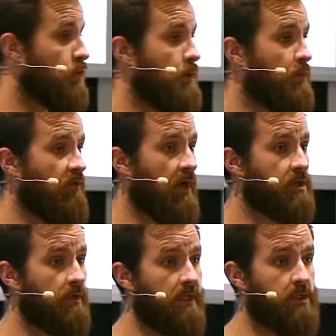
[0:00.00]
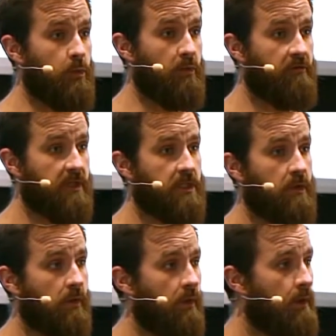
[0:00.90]
to improvise unless you're a
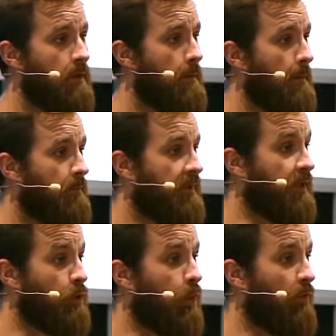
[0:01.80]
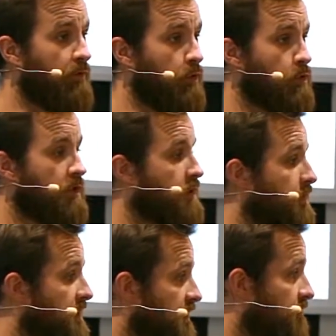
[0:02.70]
professional, then you won't use this
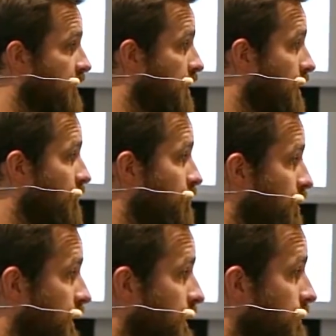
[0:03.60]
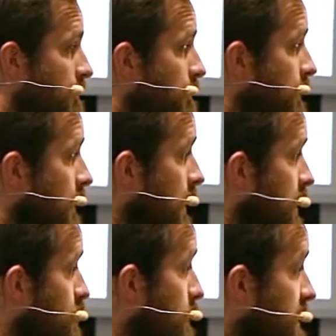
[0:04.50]
specific area of the brain. So we're